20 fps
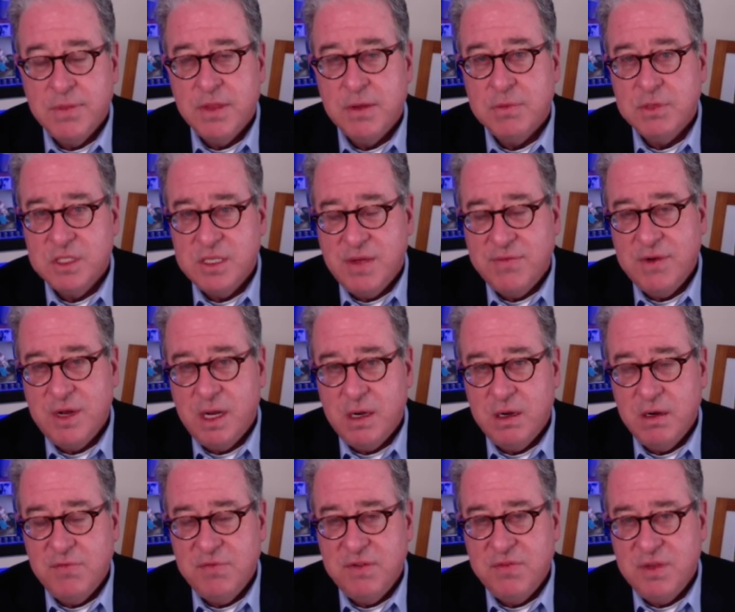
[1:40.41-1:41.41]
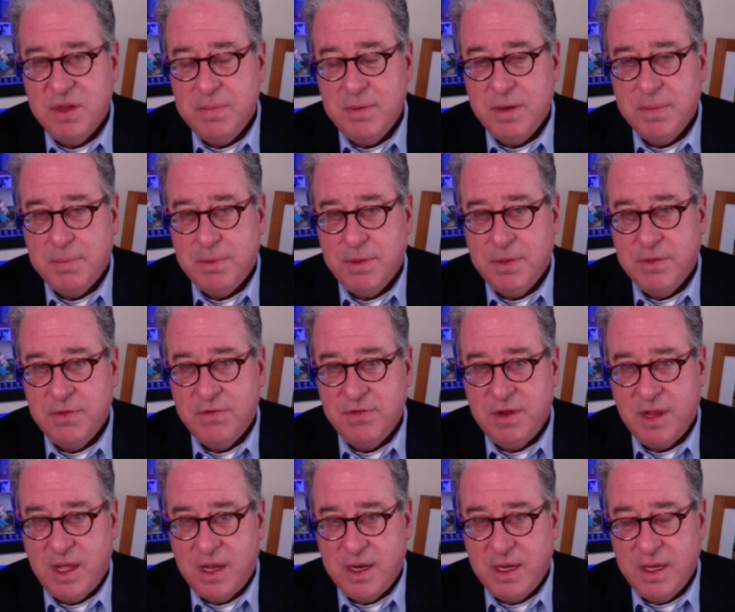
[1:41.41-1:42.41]
There were 750 people in the
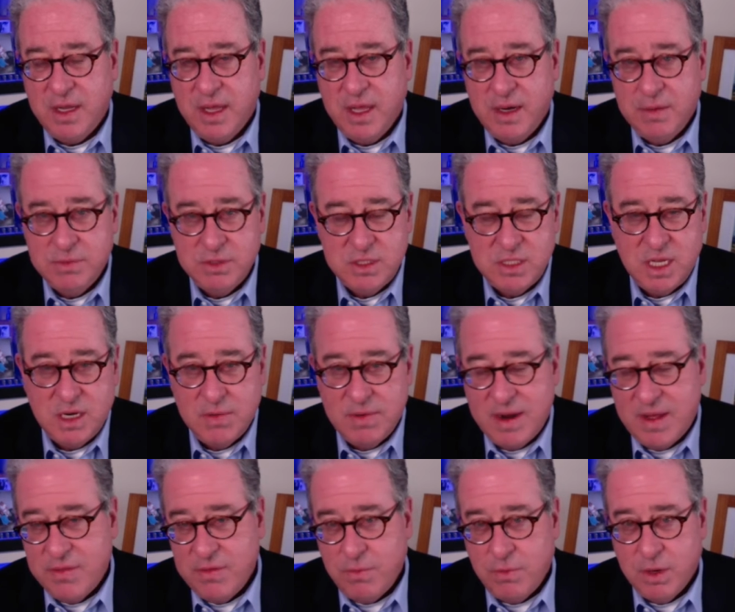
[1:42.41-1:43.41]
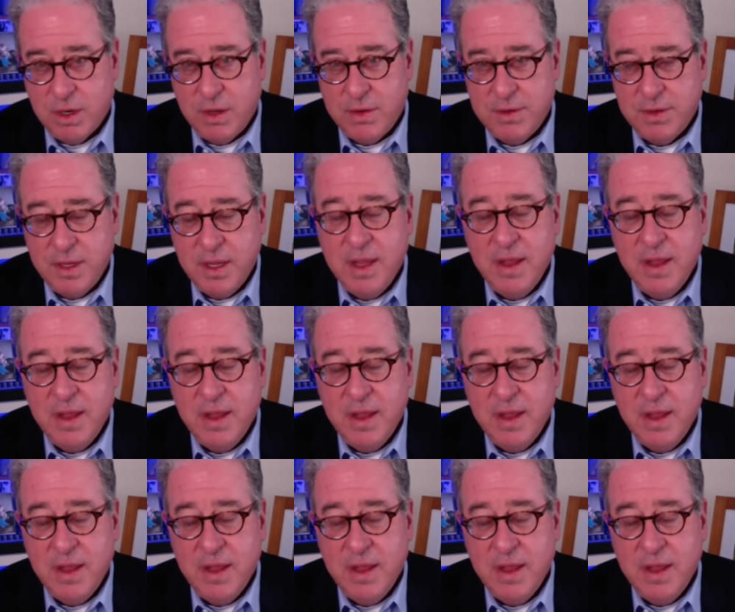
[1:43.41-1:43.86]
study, and it was done around the world.